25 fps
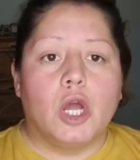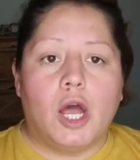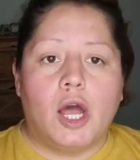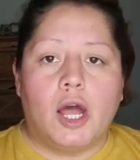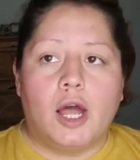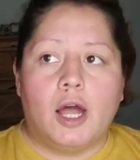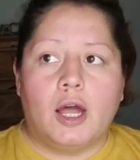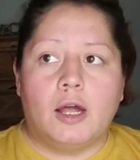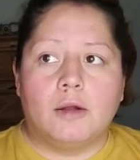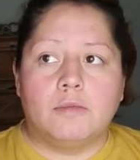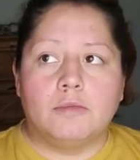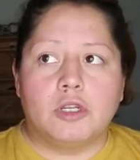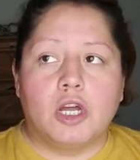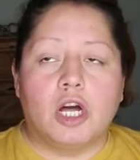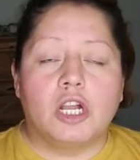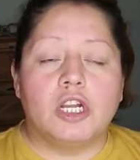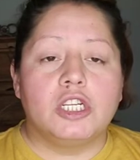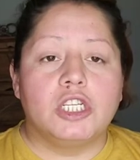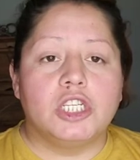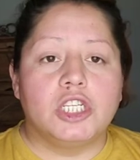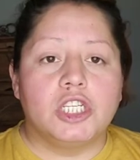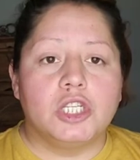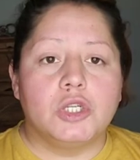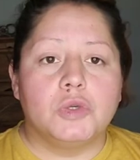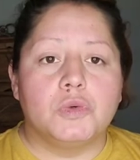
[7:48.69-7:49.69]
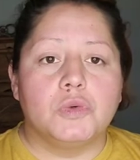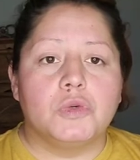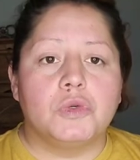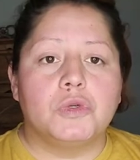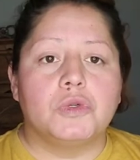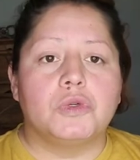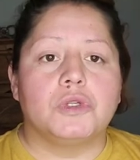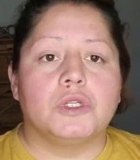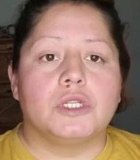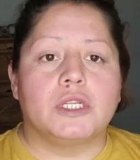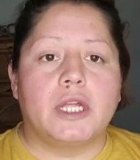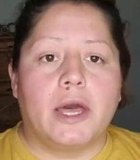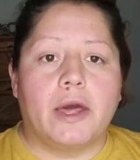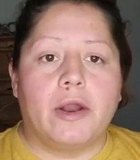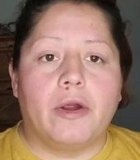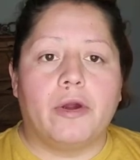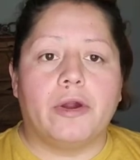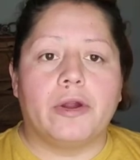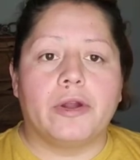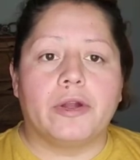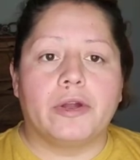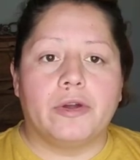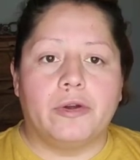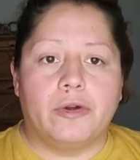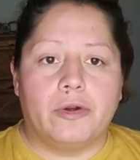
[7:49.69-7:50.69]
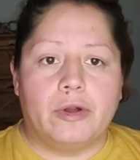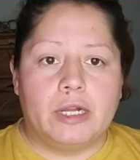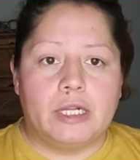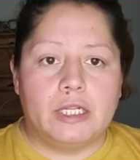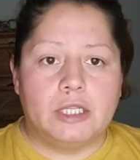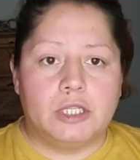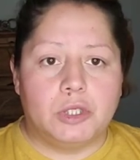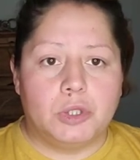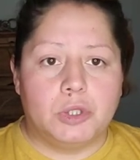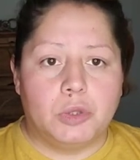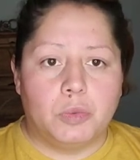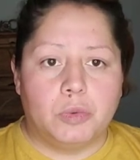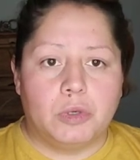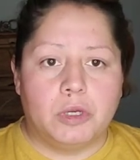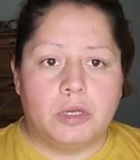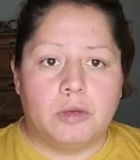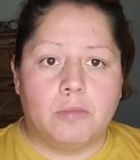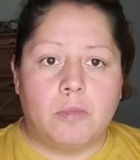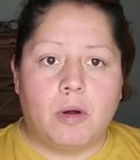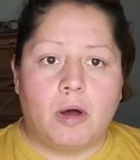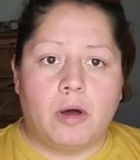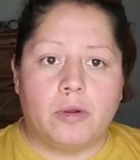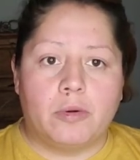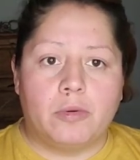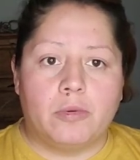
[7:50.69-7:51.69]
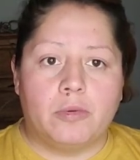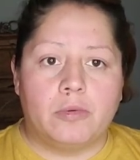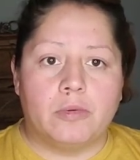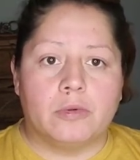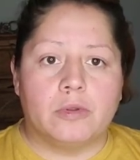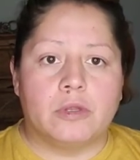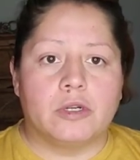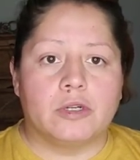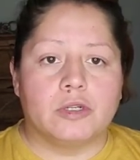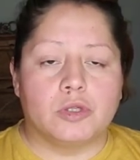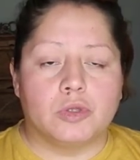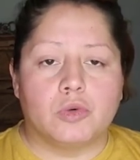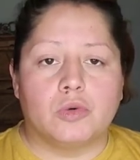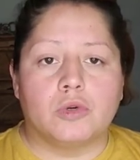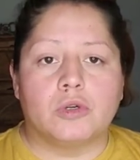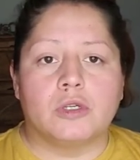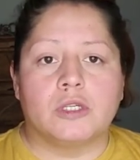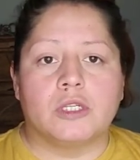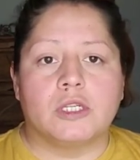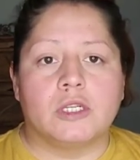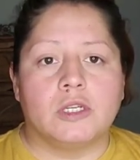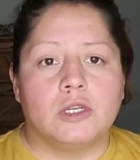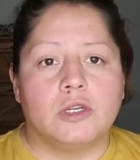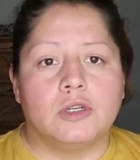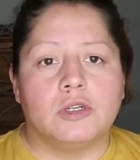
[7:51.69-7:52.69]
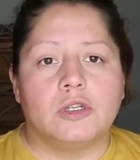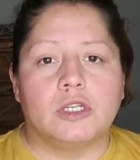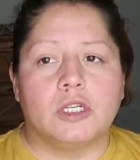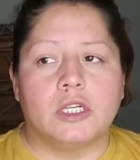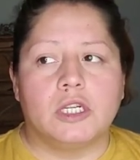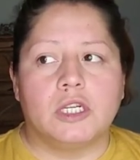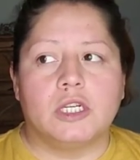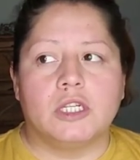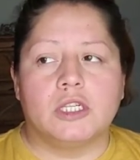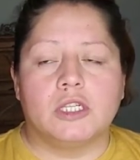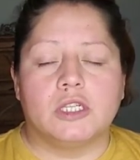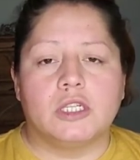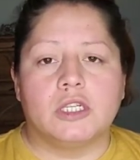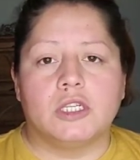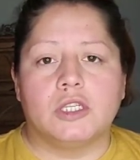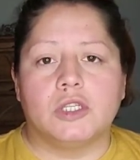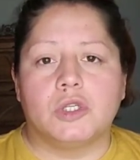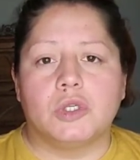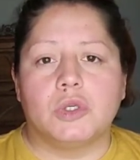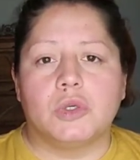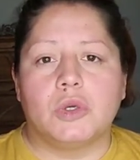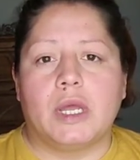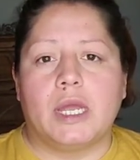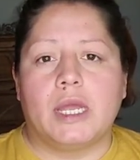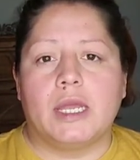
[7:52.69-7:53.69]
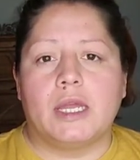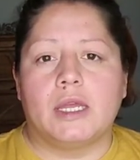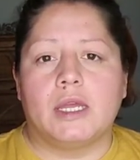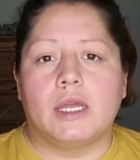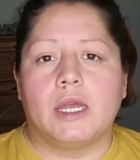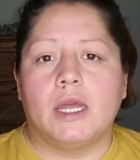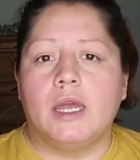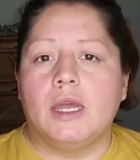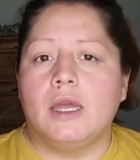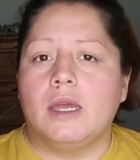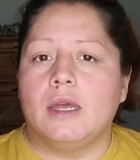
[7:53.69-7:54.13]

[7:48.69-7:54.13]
Dollar Generals that are going to remodel their stores, and usually it's into a